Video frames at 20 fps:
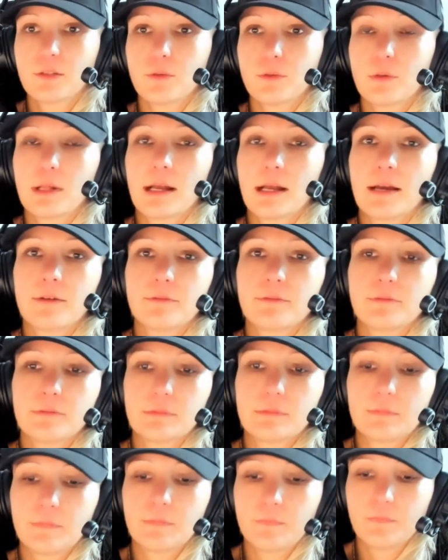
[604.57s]
You have
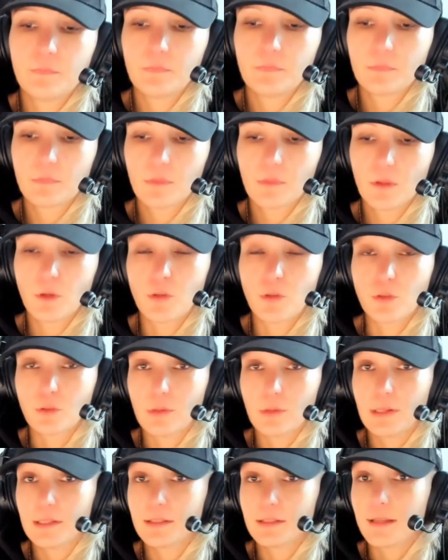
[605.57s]

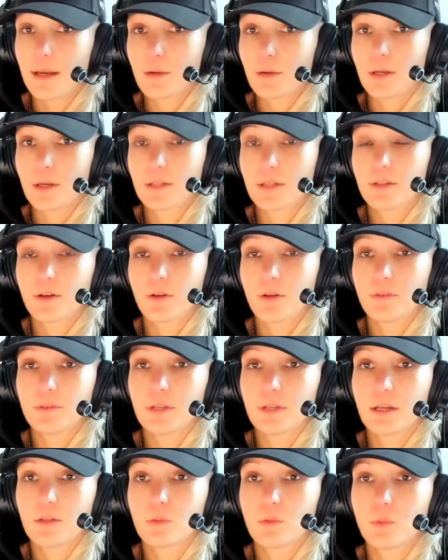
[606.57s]
usually direct
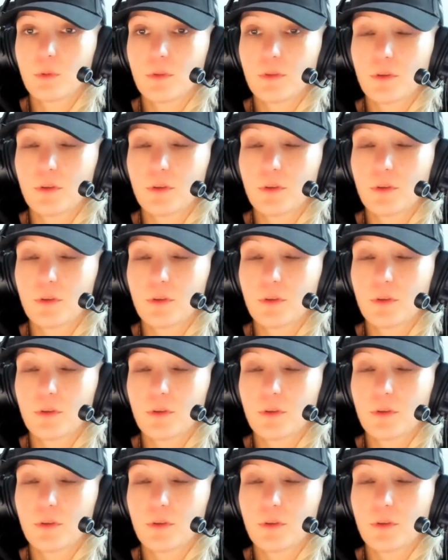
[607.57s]
contact with